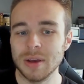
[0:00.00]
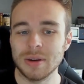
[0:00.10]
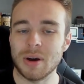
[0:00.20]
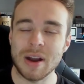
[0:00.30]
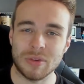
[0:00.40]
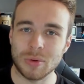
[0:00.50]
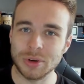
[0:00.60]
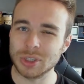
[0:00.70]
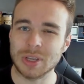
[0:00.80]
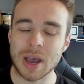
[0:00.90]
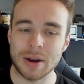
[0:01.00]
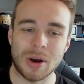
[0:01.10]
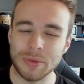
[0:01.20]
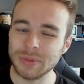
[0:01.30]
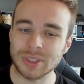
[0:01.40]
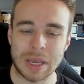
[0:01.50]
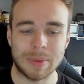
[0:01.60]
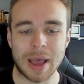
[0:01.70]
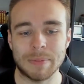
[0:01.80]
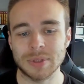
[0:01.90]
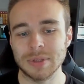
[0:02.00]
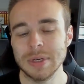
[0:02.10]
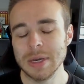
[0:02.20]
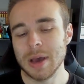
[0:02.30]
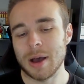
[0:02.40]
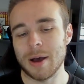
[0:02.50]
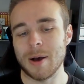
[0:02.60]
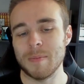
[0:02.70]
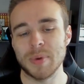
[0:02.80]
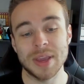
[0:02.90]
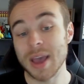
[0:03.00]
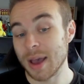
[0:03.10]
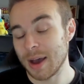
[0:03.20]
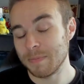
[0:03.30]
not everyone just kind of on the same captain, but yeah, I'm